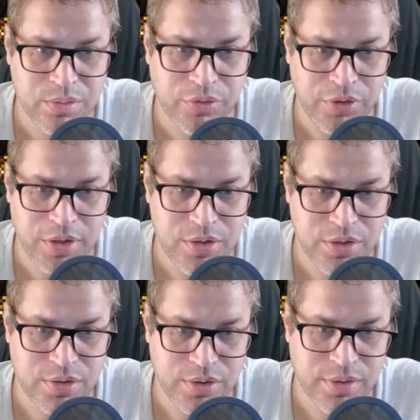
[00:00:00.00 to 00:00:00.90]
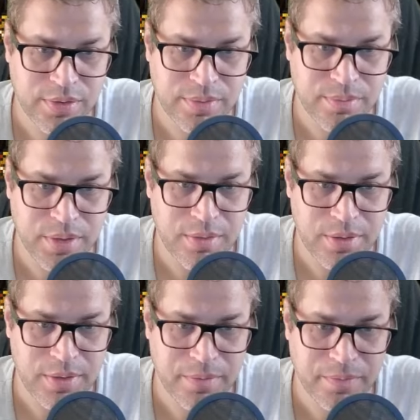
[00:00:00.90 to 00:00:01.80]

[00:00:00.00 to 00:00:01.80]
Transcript: will finish. Amy.